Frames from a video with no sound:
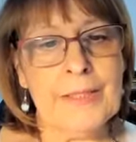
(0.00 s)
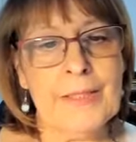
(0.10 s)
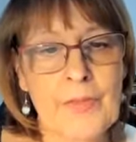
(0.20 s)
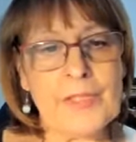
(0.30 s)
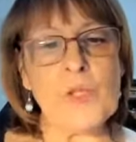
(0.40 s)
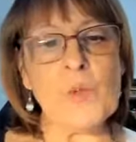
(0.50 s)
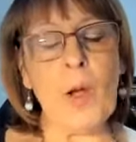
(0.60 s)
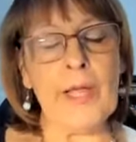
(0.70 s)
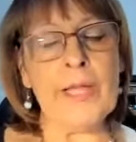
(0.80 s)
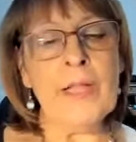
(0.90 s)
And this is
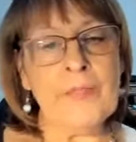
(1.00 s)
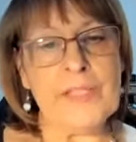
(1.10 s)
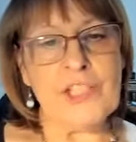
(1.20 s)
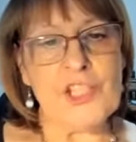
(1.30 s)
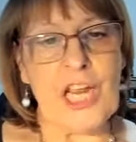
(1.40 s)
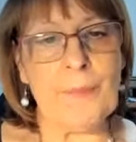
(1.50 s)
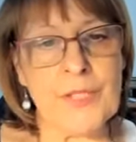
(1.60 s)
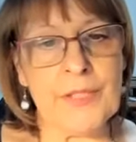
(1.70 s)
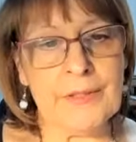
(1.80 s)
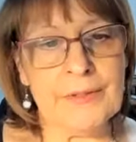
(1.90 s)
why this
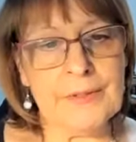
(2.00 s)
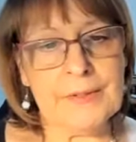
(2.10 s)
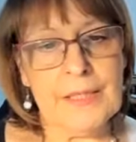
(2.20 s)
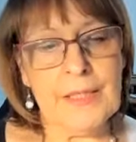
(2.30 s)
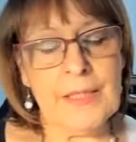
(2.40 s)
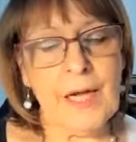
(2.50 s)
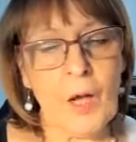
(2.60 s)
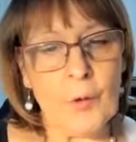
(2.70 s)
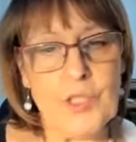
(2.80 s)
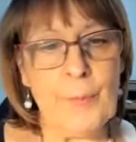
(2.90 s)
chapter
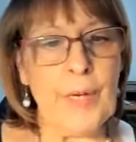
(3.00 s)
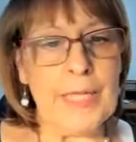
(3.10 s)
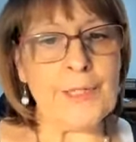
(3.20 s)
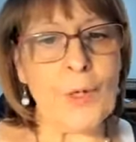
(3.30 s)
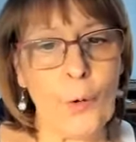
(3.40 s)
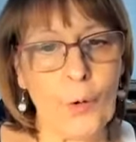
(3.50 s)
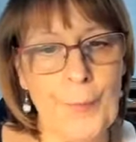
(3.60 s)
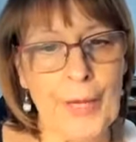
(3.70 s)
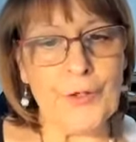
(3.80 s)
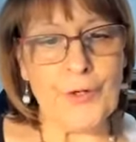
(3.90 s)
ultimately is all
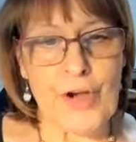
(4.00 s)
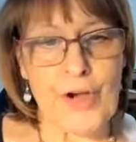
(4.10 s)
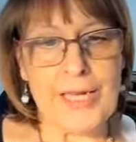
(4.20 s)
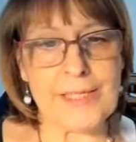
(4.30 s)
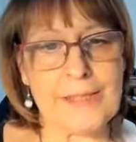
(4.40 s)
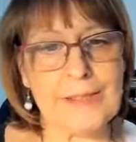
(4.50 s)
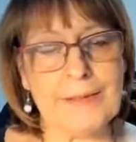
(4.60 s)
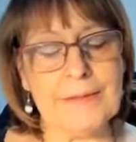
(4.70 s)
about grace.